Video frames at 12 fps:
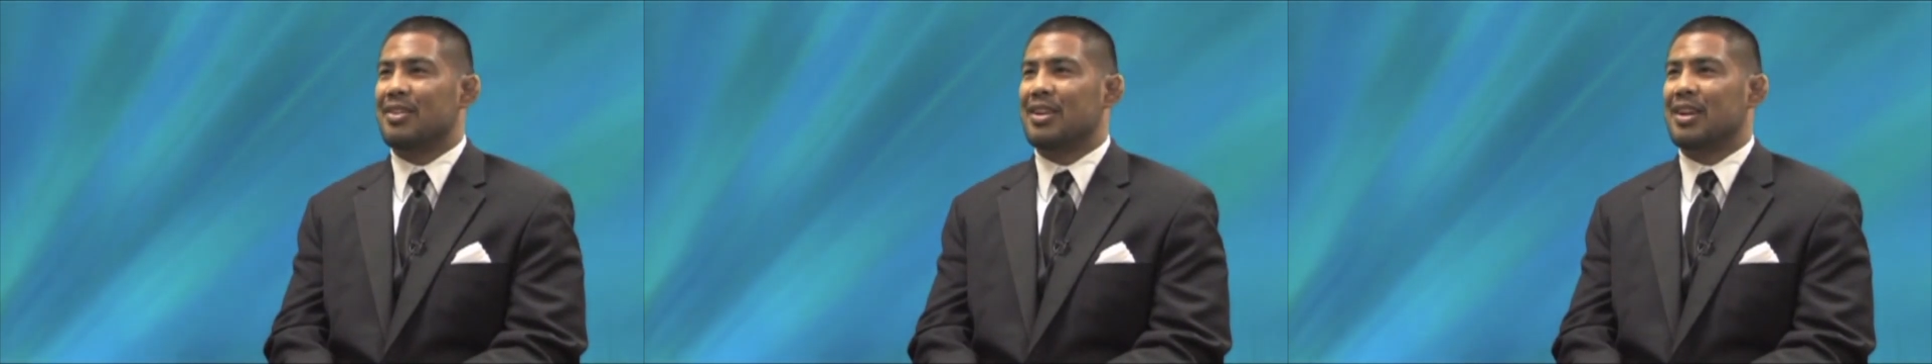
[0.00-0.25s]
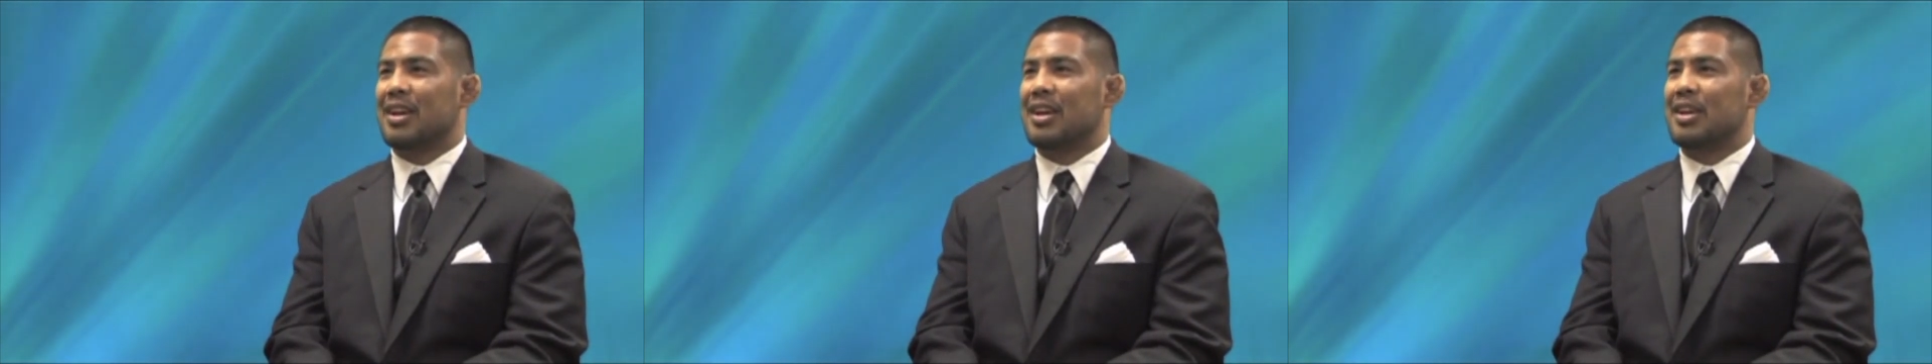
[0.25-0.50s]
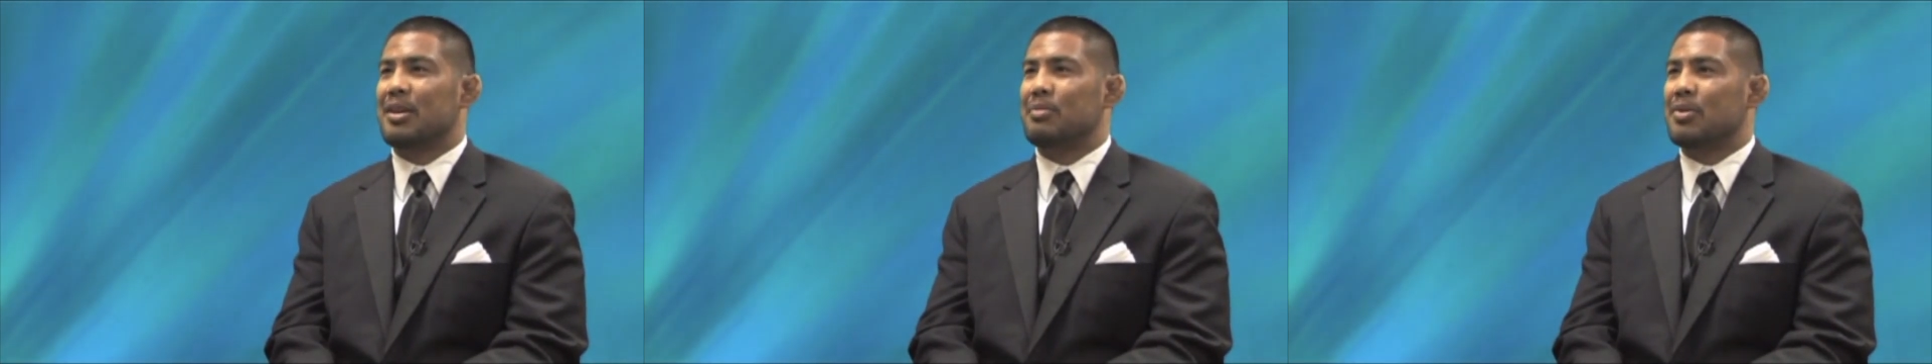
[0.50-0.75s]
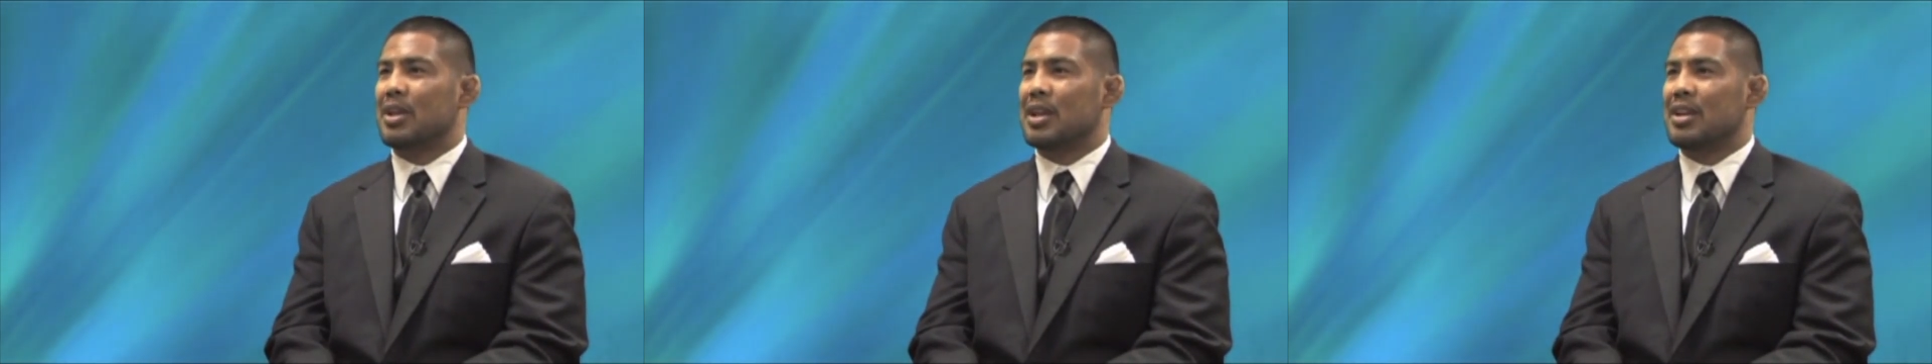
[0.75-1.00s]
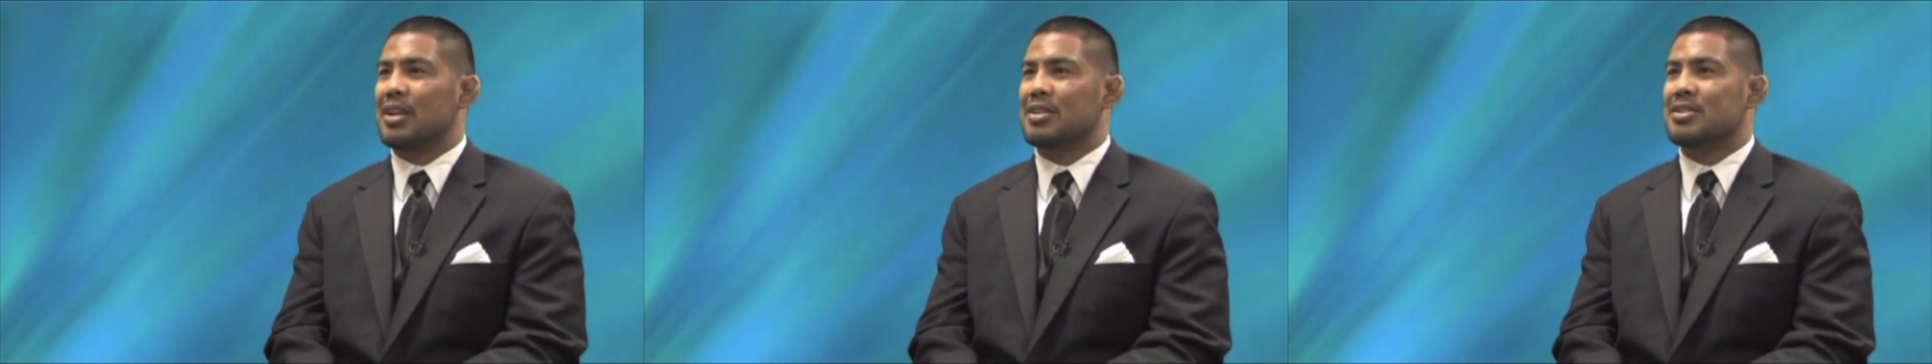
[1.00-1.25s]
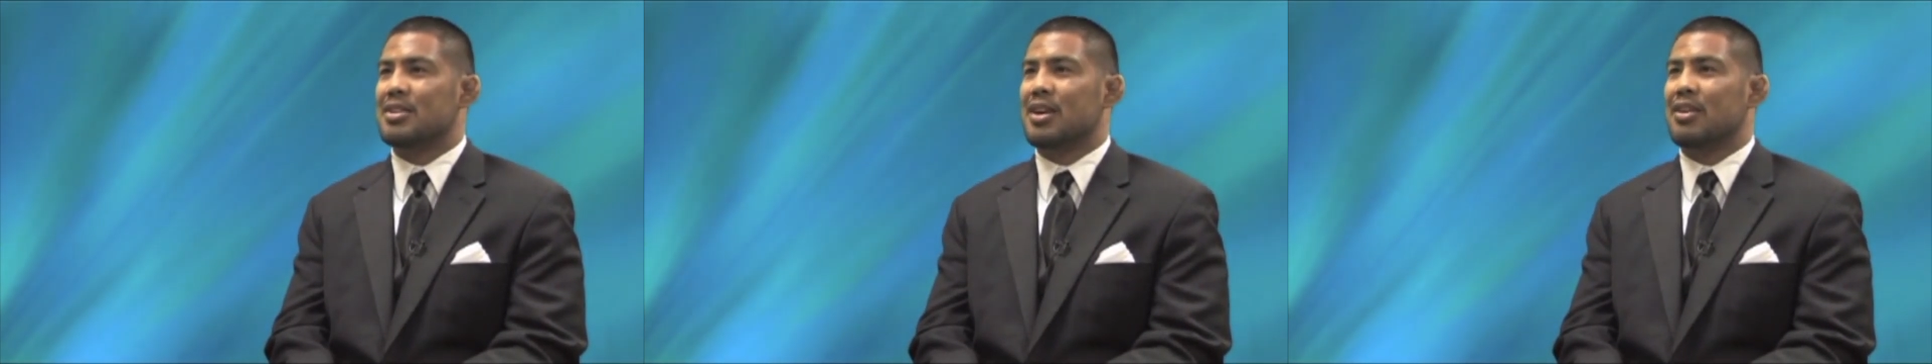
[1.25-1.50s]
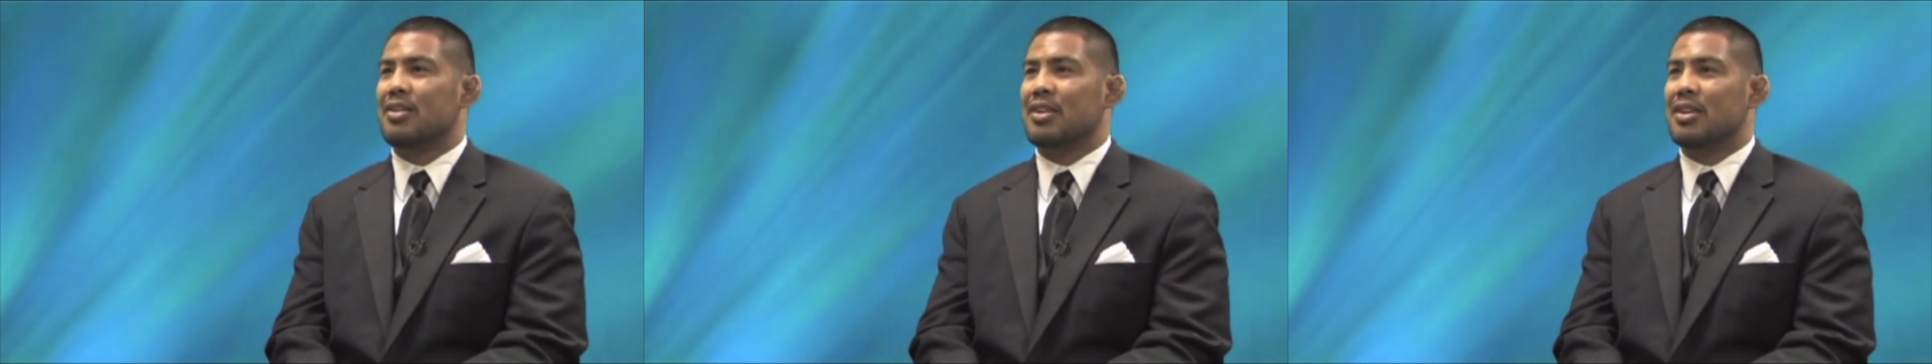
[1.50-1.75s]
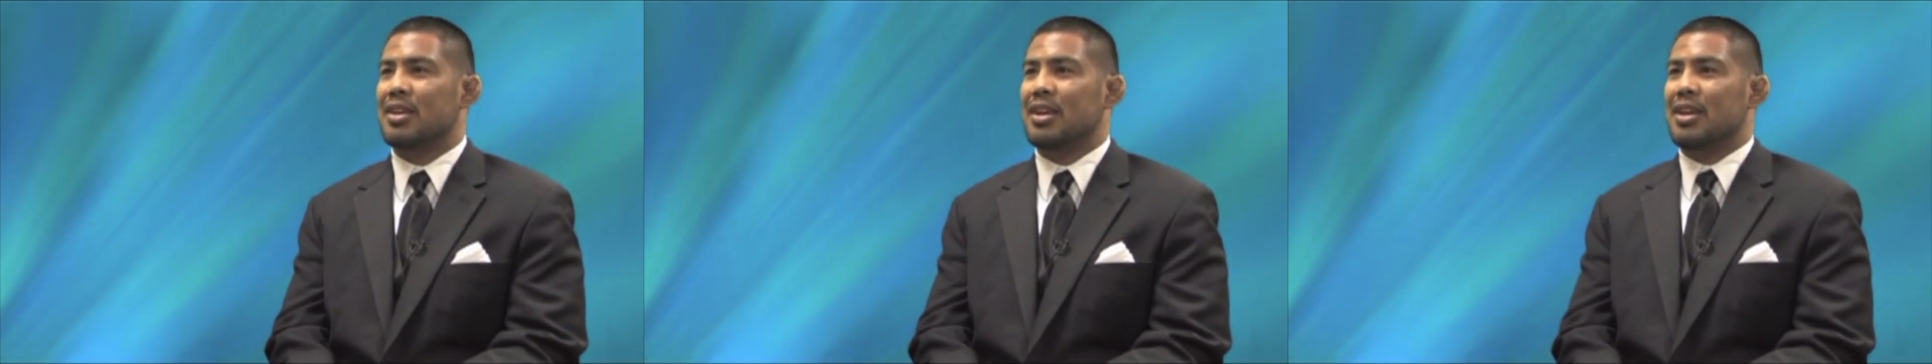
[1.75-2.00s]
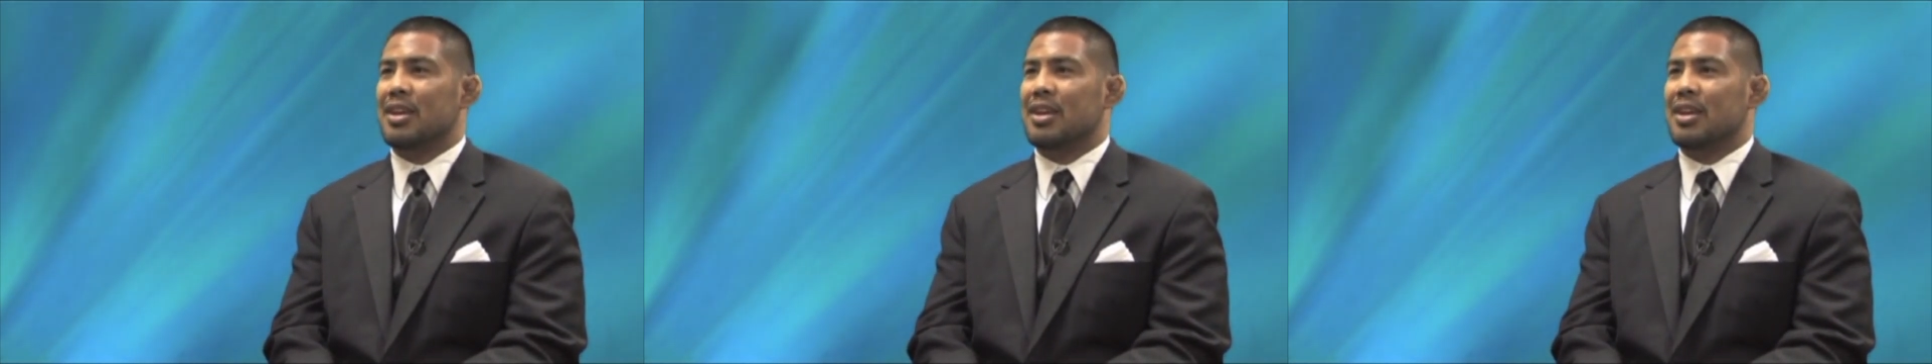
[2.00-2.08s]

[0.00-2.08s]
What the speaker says: and I kind of emulated his style, and